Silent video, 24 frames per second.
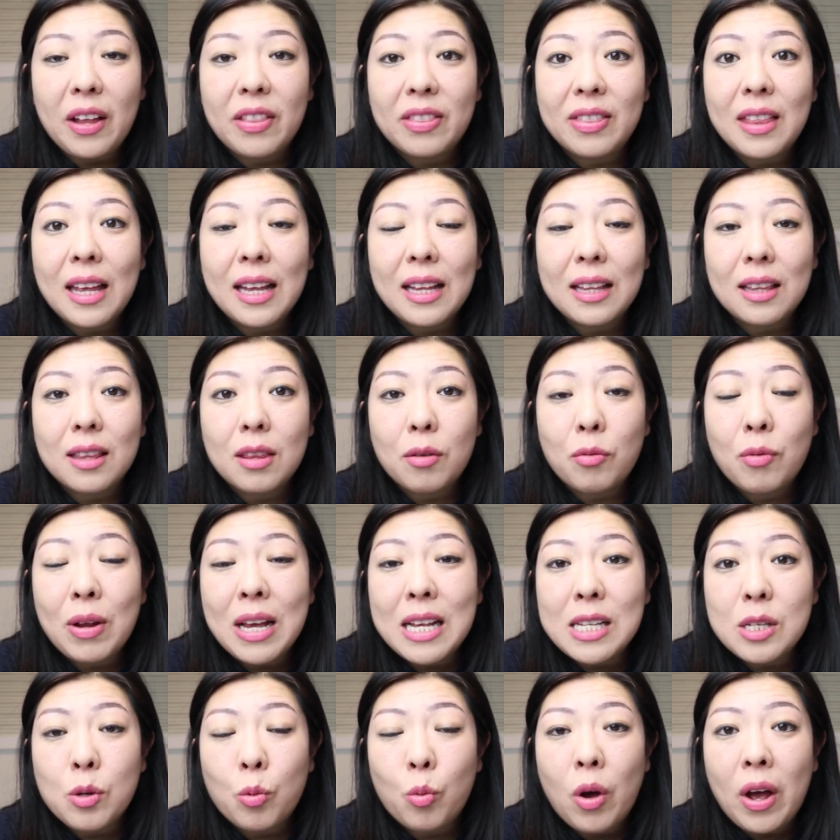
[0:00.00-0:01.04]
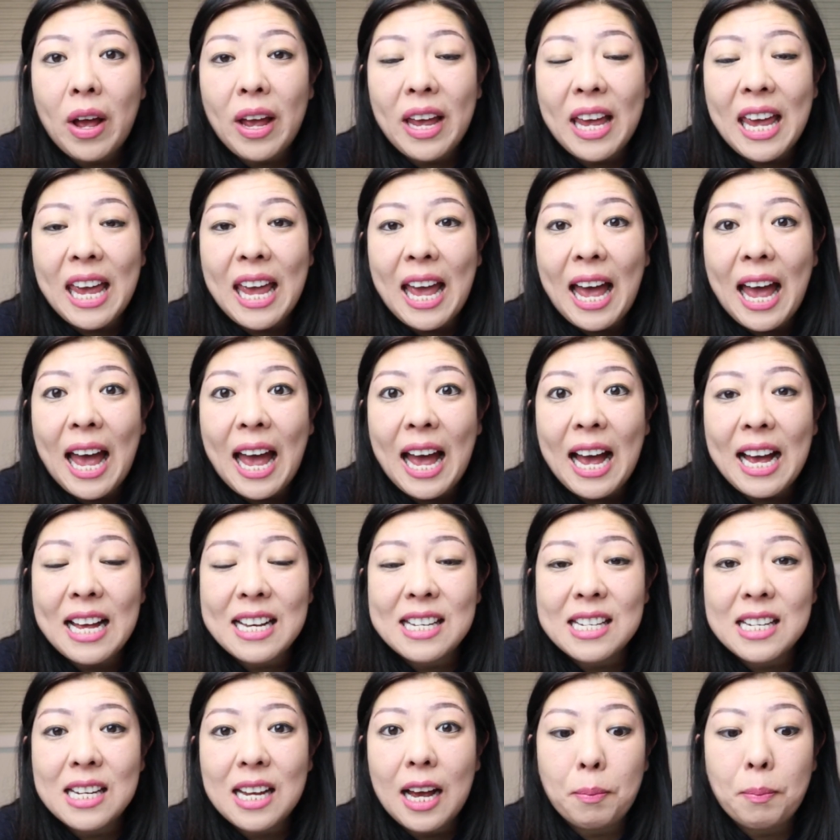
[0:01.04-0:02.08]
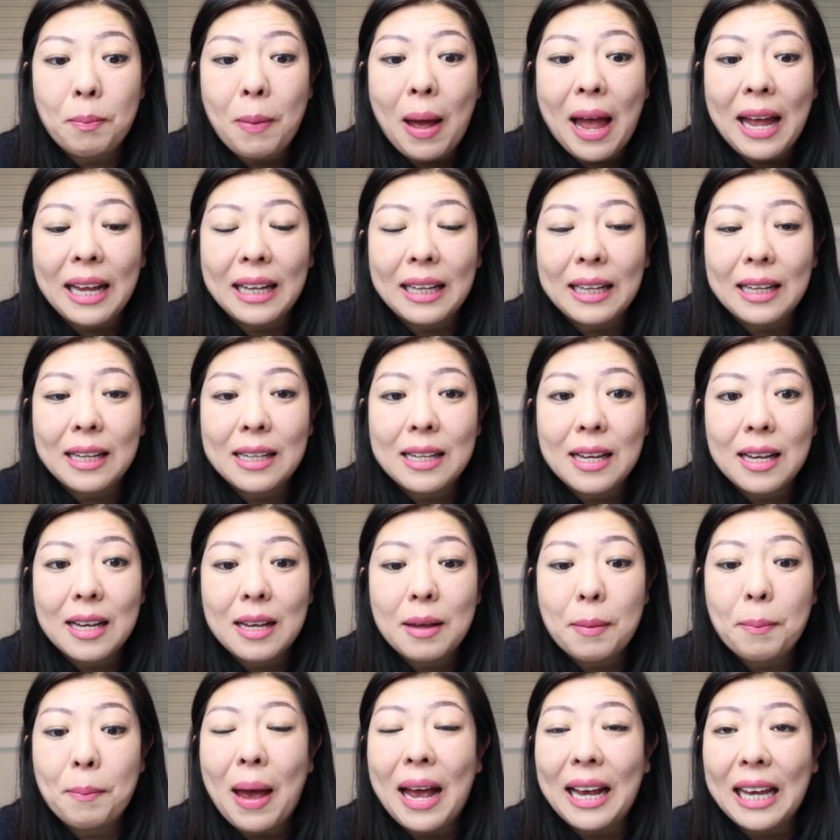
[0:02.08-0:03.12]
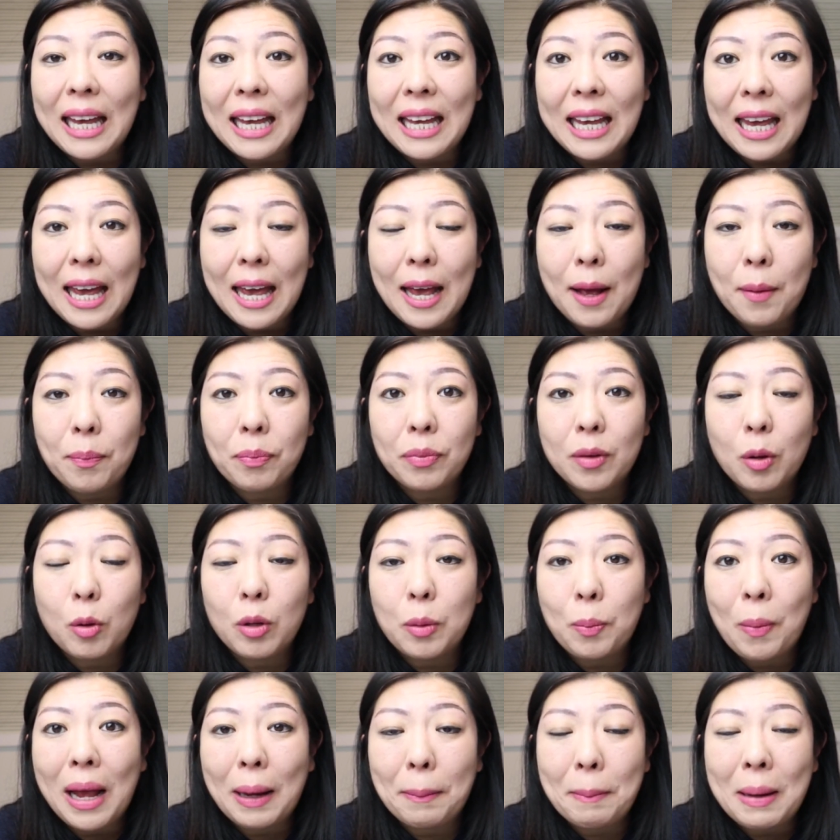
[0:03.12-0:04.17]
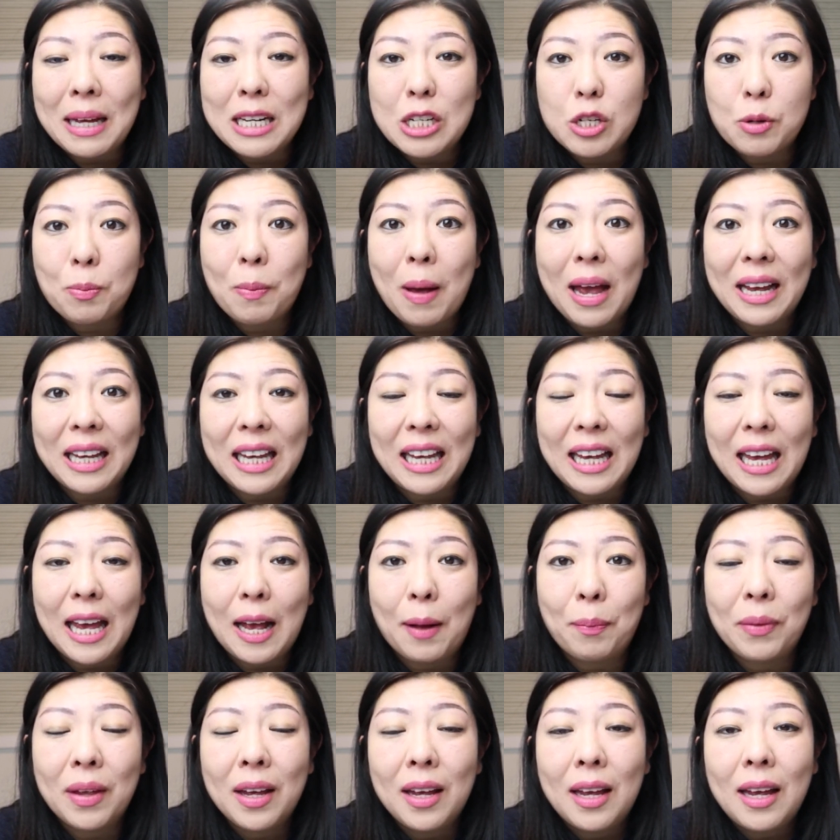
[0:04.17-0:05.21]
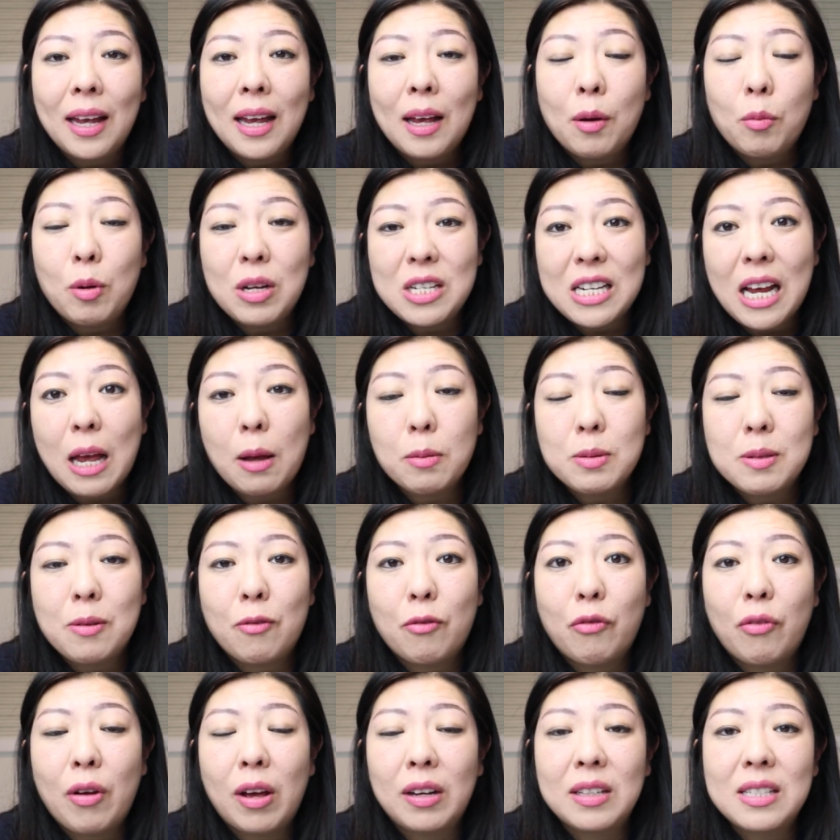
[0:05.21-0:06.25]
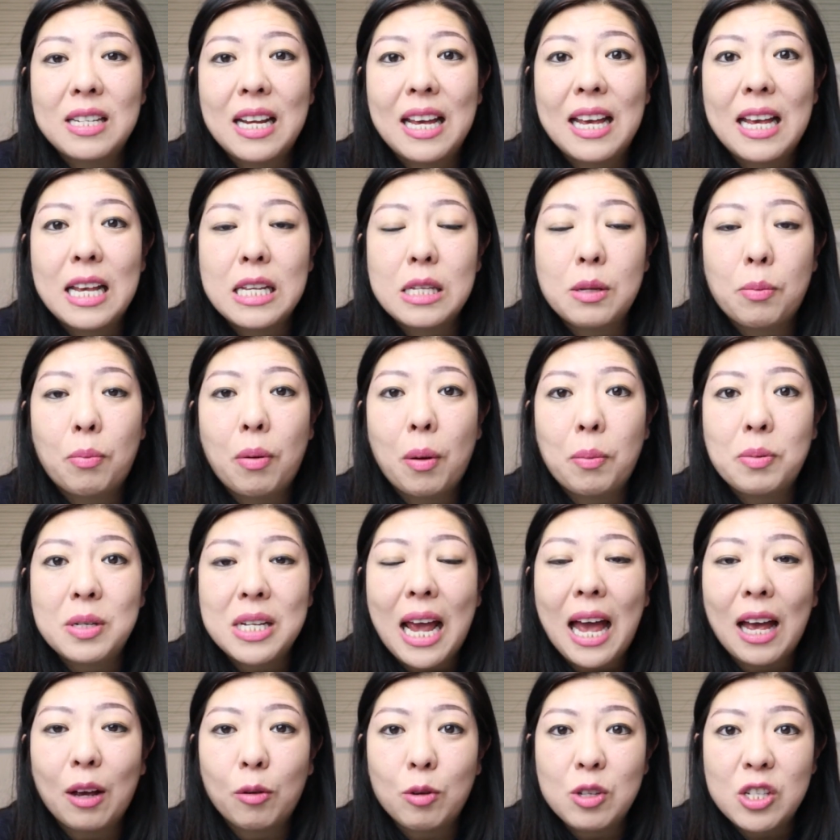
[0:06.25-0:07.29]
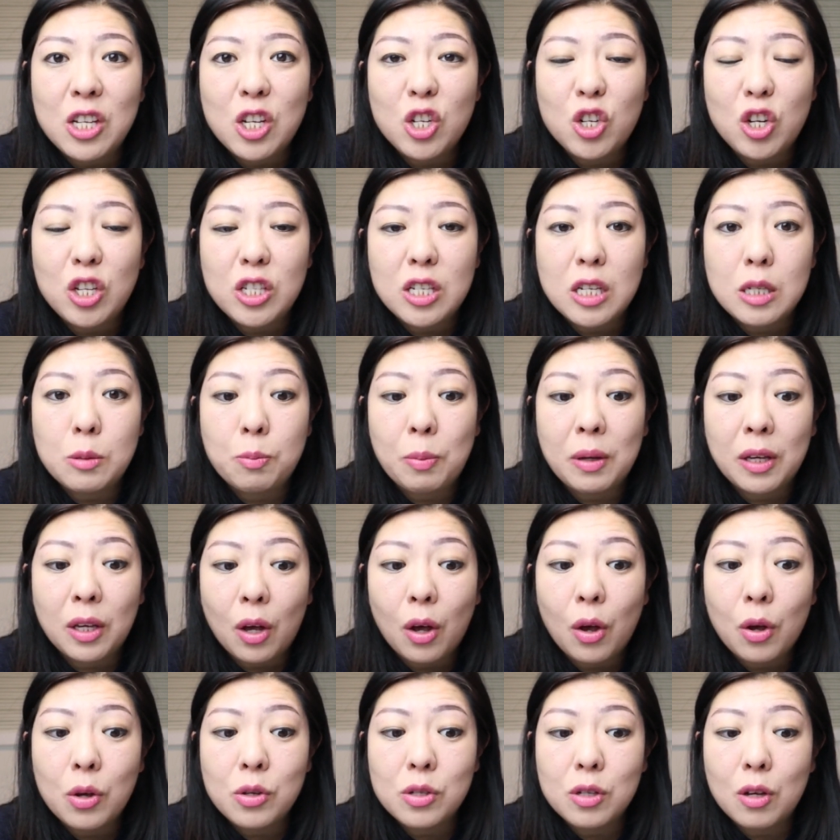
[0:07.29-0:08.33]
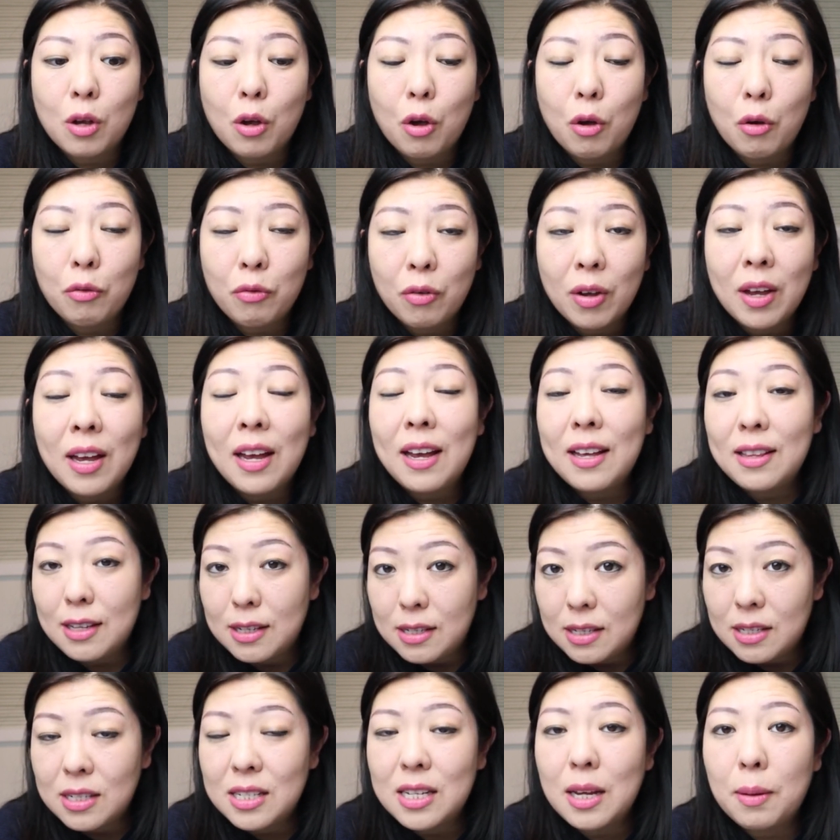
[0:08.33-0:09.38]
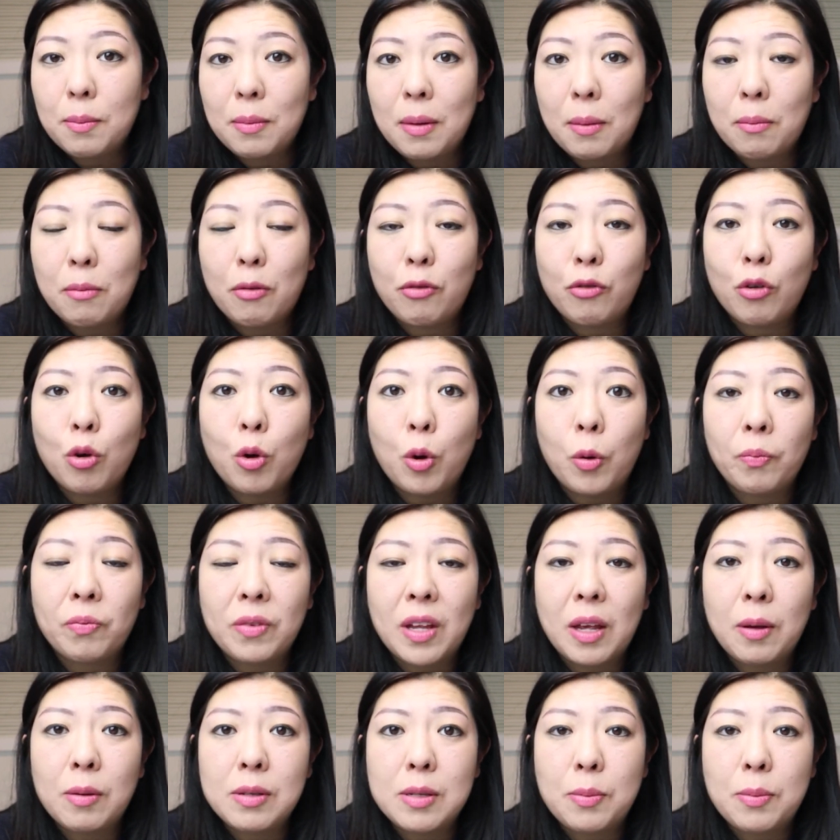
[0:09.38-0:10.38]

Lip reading: I think the reason why he had the bank backing him, or the bank manager backing him, which helped him fund his property acquisitions, is because of this tip number 4. He